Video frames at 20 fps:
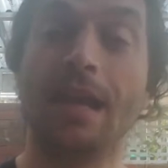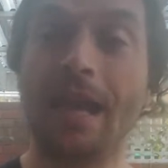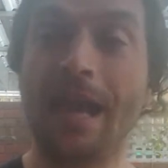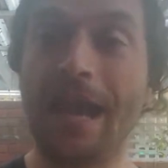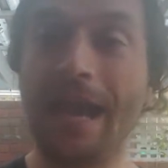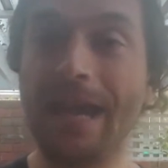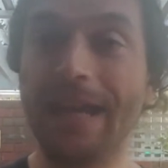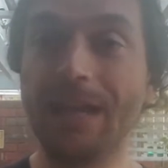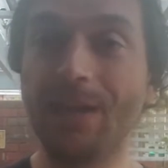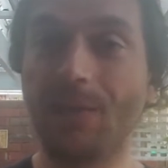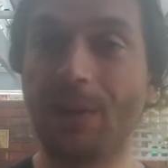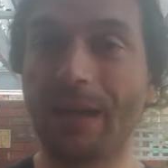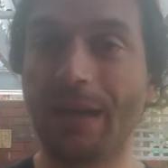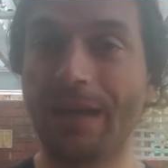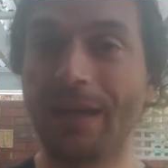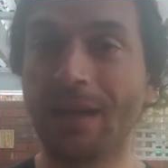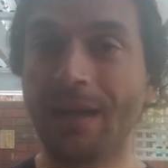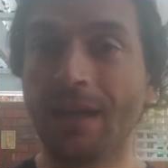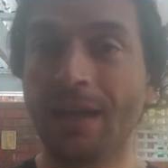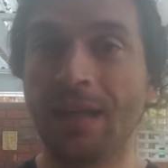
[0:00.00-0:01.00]

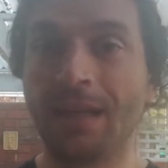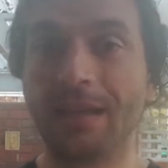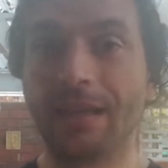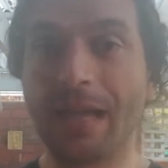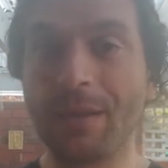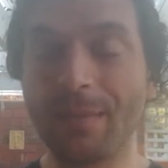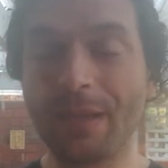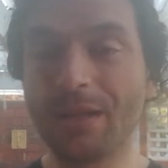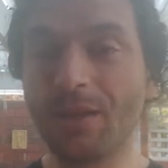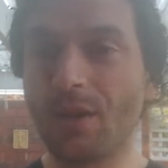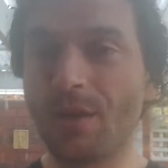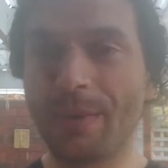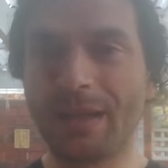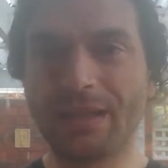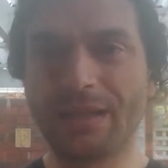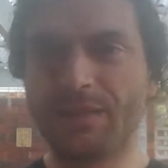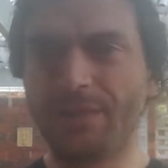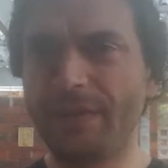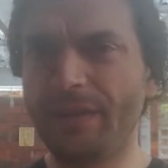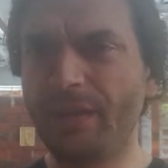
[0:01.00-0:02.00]
Anyway, let me know about
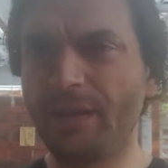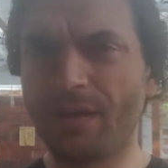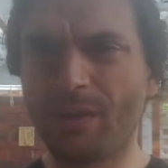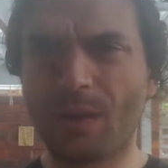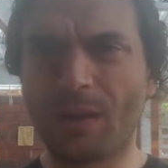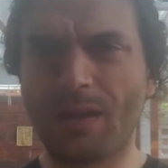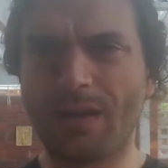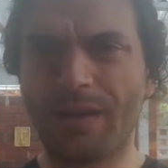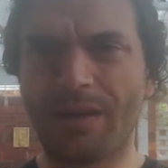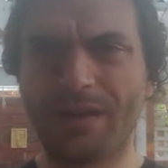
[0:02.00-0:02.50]
this video quality,